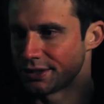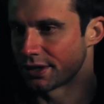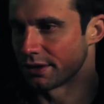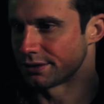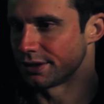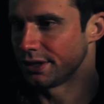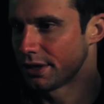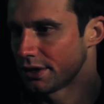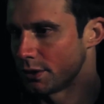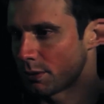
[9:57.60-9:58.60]
in your country.
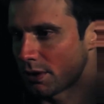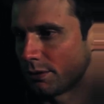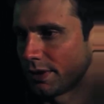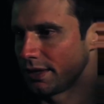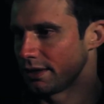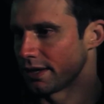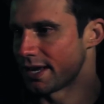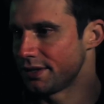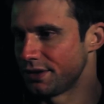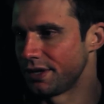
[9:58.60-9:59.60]
You're probably
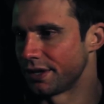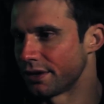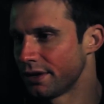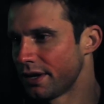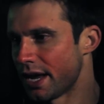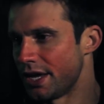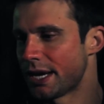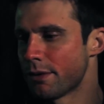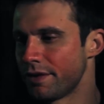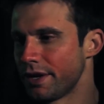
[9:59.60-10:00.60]
an engineer. And
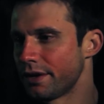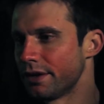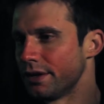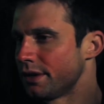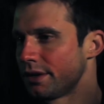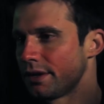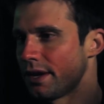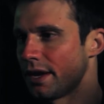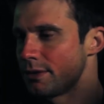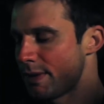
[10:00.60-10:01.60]
you come over here
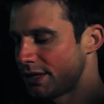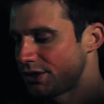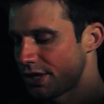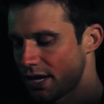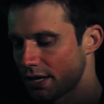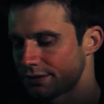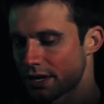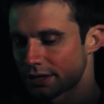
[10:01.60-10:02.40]
and you make shitty hot